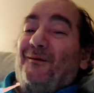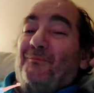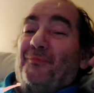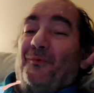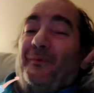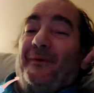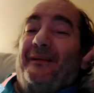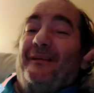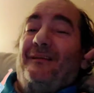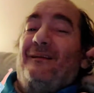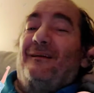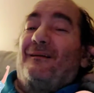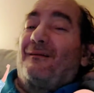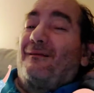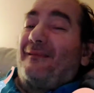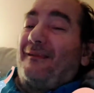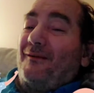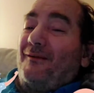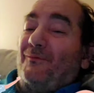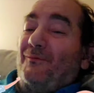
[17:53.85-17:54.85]
But we
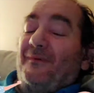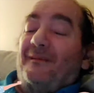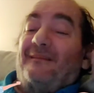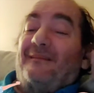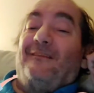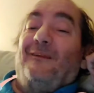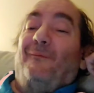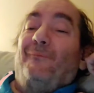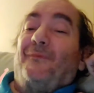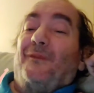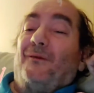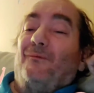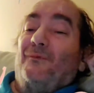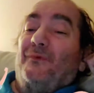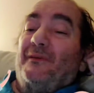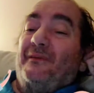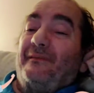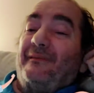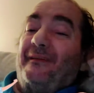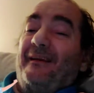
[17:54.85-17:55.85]
know that when something
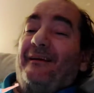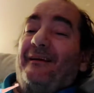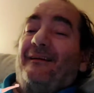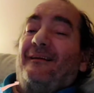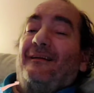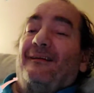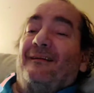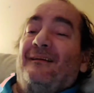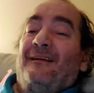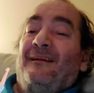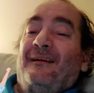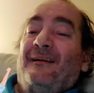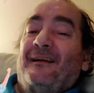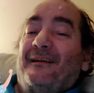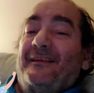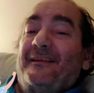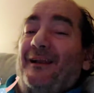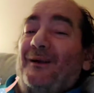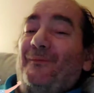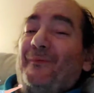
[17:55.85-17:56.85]
was there,
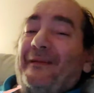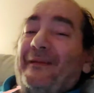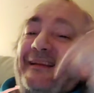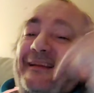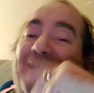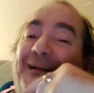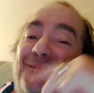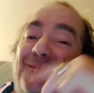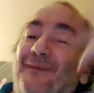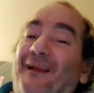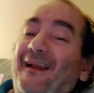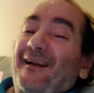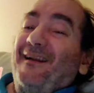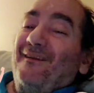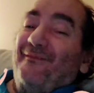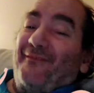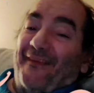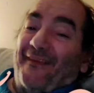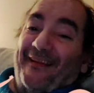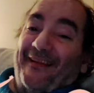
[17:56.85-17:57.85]
and then we got rid
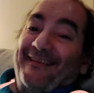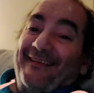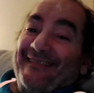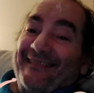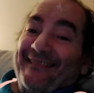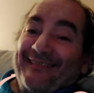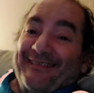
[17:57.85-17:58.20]
of it,